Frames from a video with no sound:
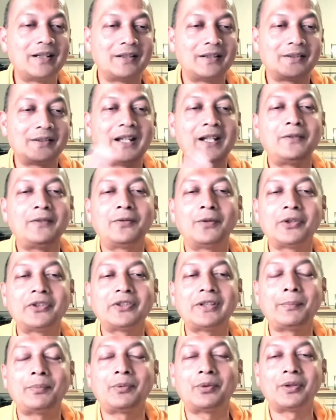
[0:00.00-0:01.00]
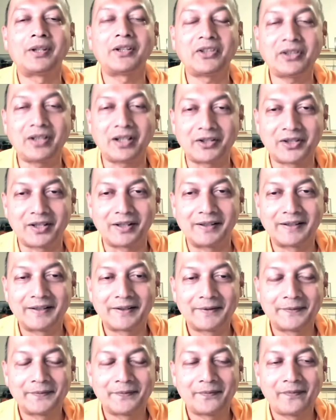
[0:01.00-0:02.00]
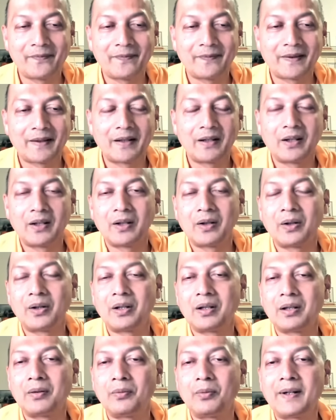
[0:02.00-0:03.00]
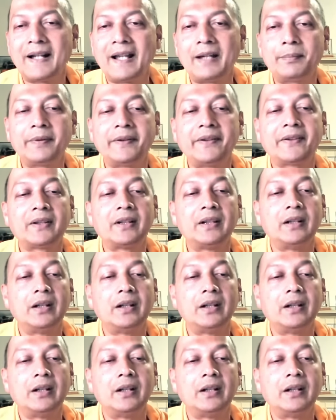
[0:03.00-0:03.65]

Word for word: It's an eightfold step to destruction. What happens?